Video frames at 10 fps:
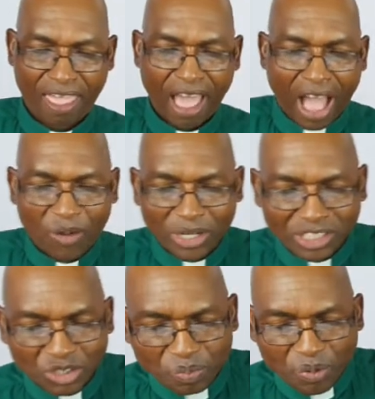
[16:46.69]

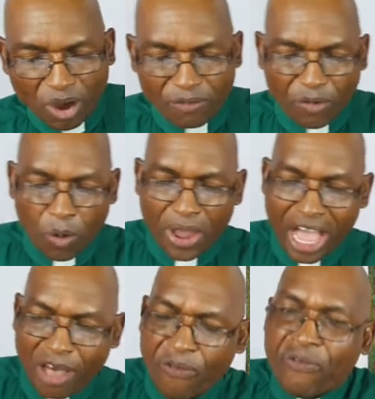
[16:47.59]
According to Paul, for we
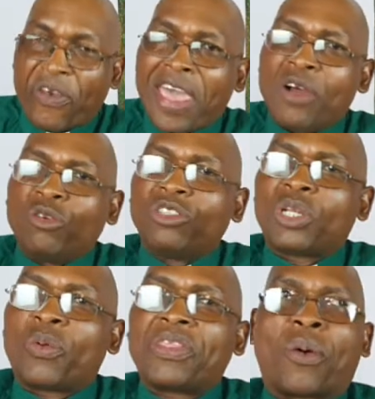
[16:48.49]
are filled
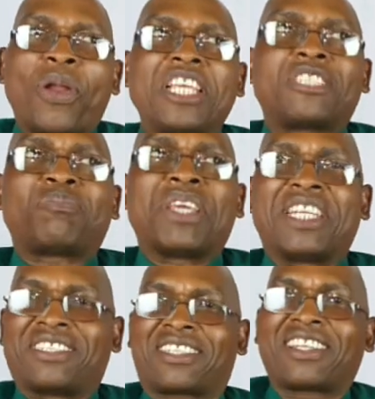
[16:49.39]
with the Holy
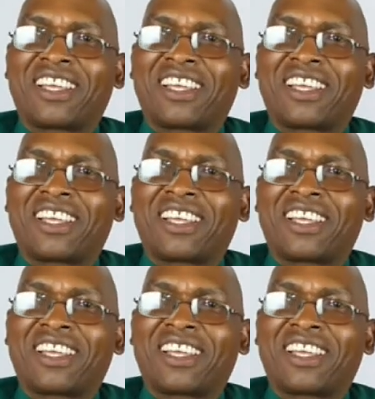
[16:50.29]
Spirit.